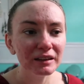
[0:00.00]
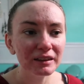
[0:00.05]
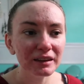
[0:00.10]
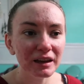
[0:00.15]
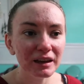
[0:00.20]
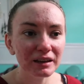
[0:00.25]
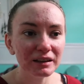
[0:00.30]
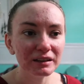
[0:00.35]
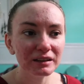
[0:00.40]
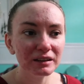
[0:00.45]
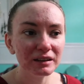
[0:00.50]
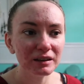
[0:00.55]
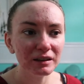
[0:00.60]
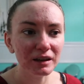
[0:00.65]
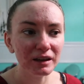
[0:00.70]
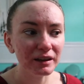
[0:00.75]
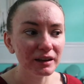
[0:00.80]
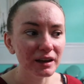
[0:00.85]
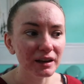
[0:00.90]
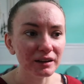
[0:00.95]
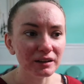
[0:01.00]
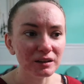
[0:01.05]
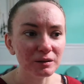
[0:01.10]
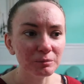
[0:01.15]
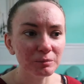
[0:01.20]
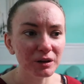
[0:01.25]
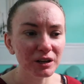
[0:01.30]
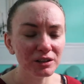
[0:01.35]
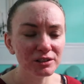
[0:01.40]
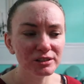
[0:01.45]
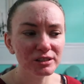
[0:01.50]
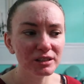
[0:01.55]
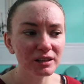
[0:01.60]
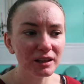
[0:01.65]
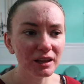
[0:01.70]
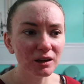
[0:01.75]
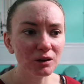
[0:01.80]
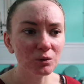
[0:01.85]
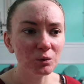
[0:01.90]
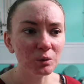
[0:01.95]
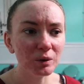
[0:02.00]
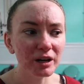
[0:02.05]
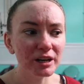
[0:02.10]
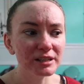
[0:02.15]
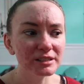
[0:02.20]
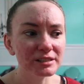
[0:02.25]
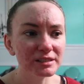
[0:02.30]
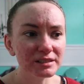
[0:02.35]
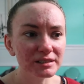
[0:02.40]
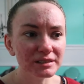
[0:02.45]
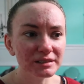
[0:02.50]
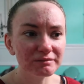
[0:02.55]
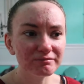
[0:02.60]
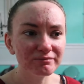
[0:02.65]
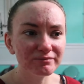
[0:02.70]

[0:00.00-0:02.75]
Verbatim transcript: like again, compared to like what's